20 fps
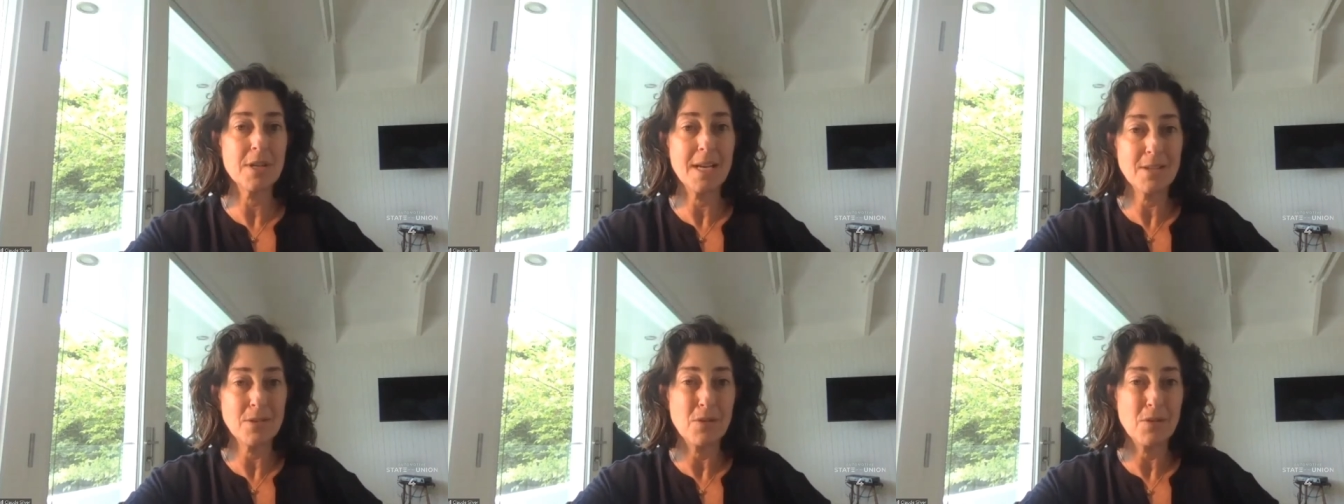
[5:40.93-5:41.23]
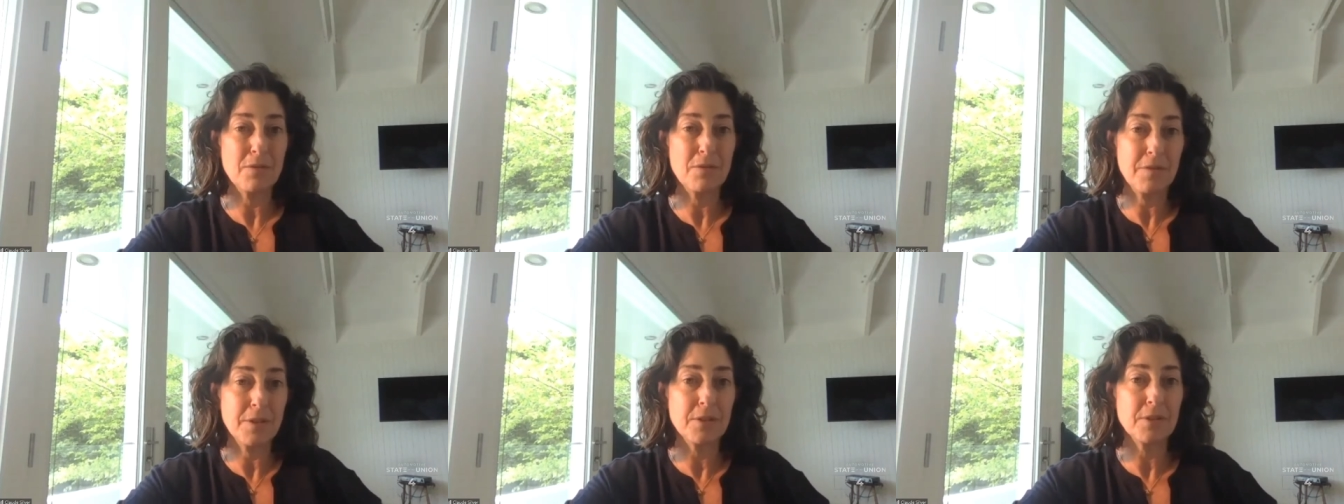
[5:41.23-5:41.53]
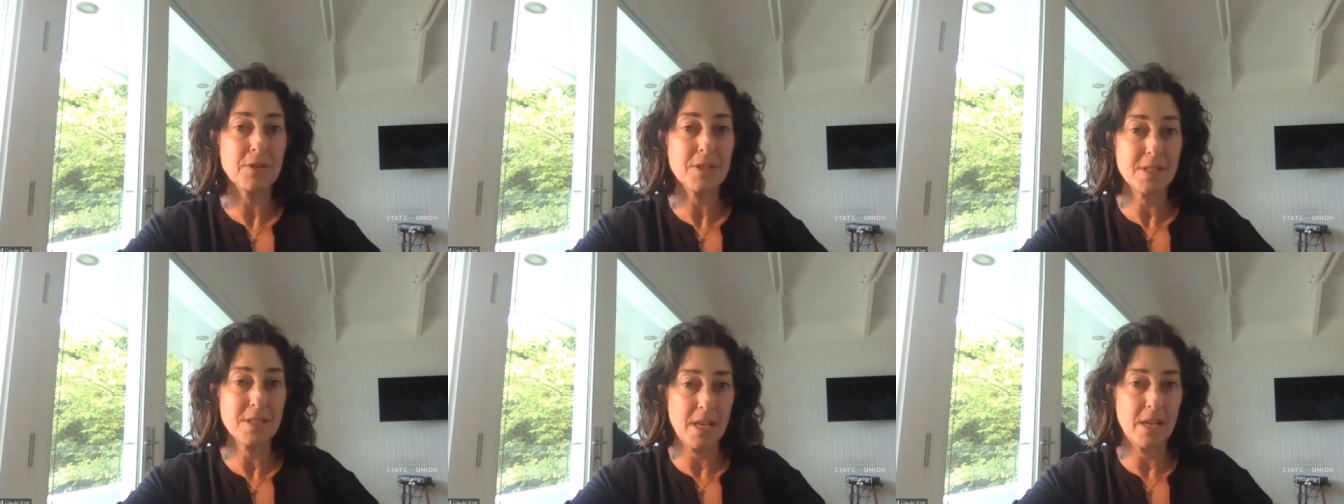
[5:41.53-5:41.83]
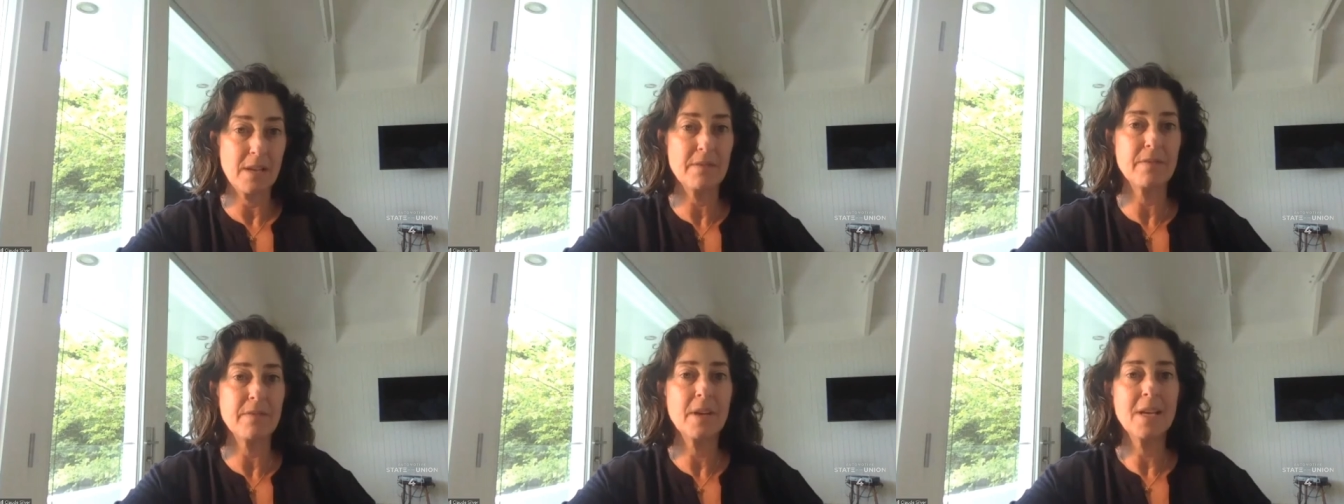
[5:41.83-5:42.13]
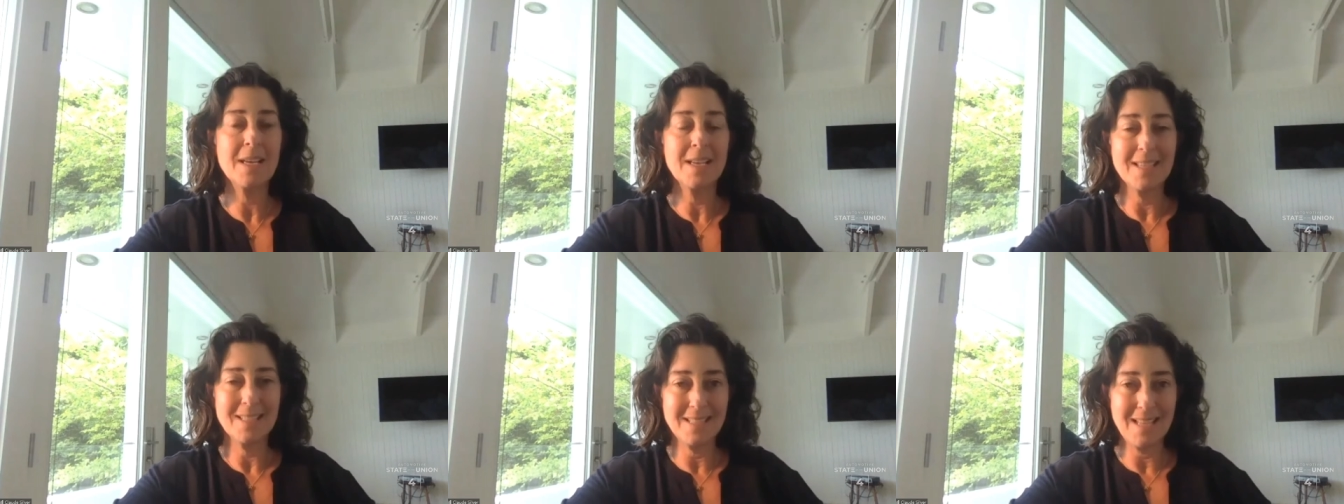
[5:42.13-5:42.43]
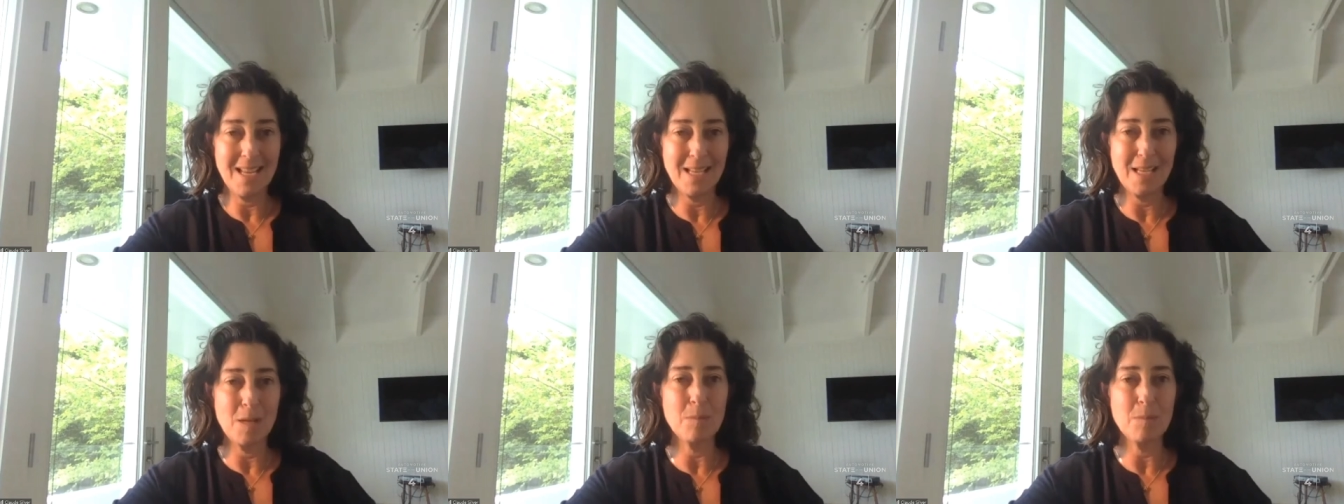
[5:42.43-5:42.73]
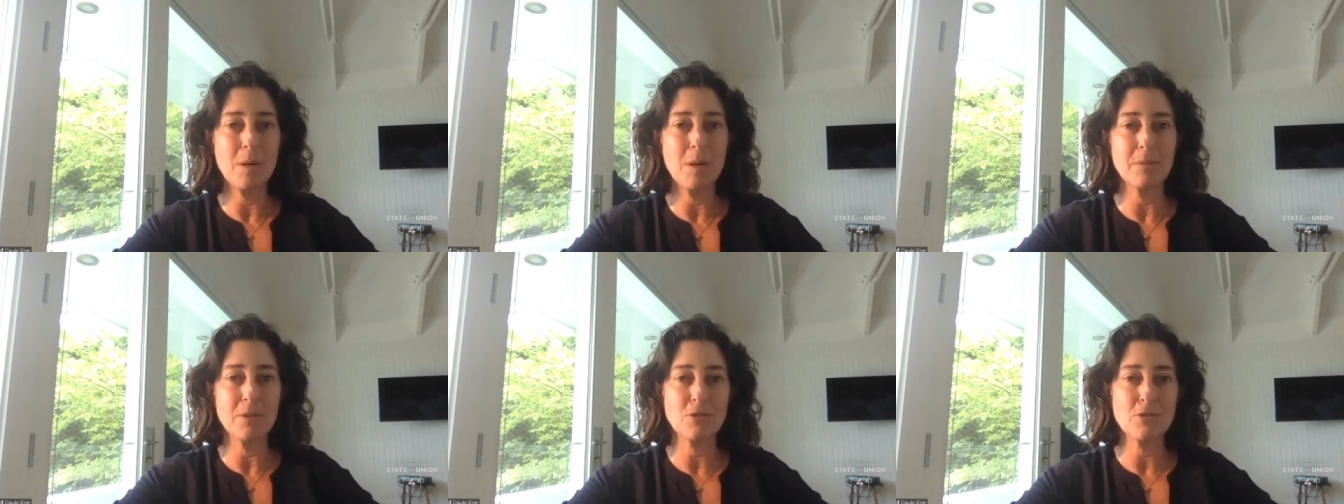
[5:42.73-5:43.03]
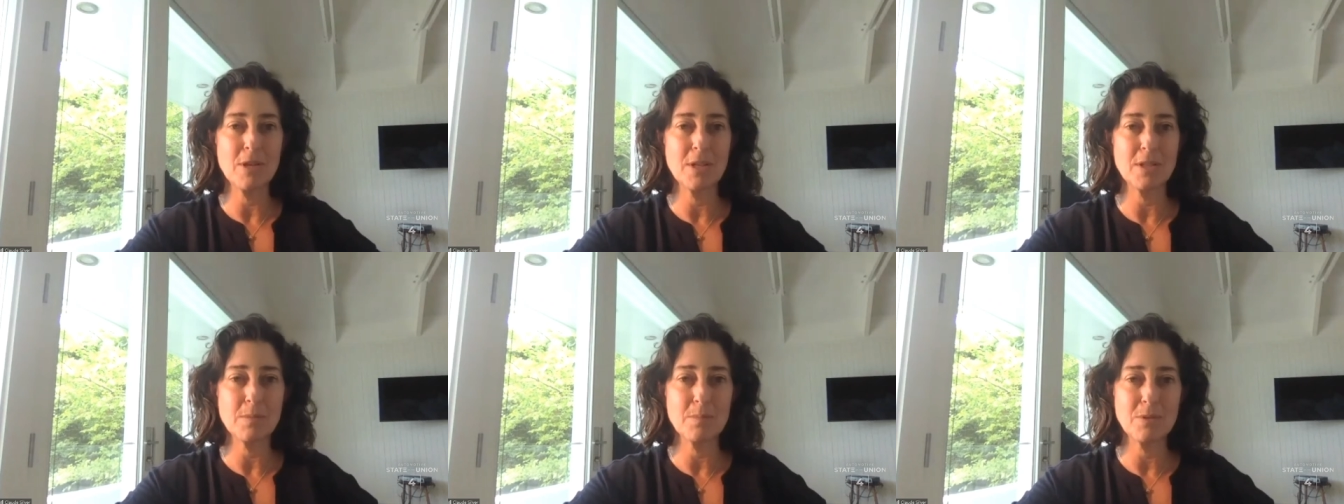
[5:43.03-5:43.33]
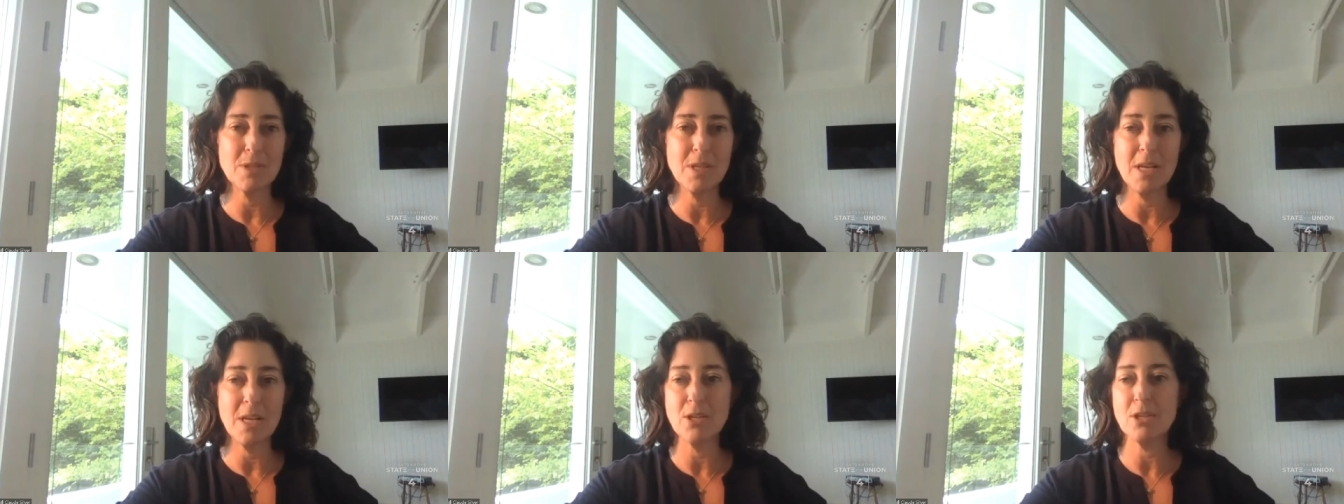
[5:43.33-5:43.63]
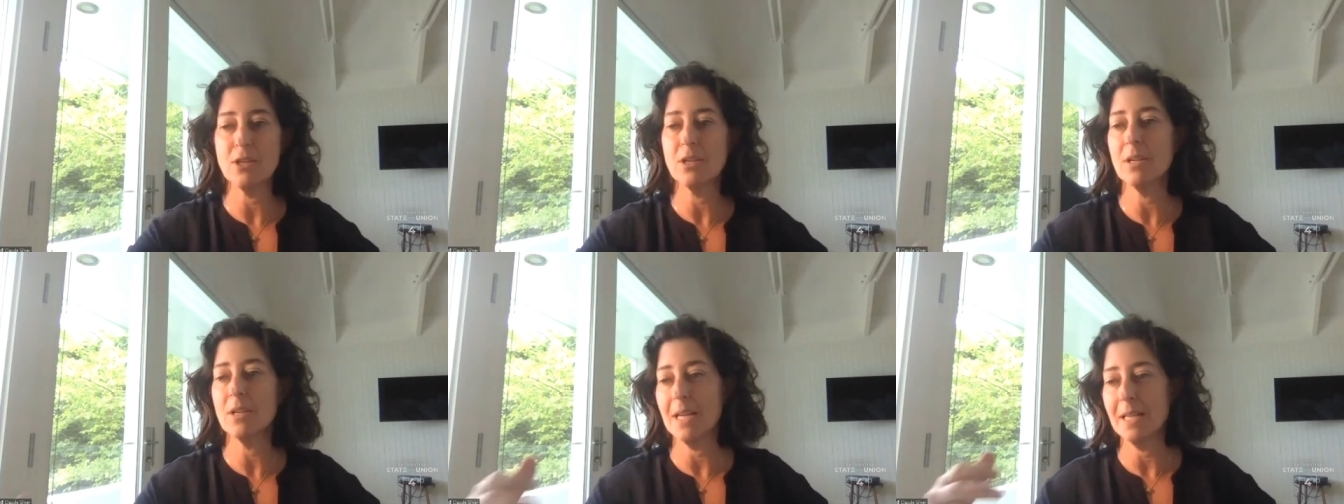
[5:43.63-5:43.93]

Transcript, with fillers: I don't feel safe taking public transportation.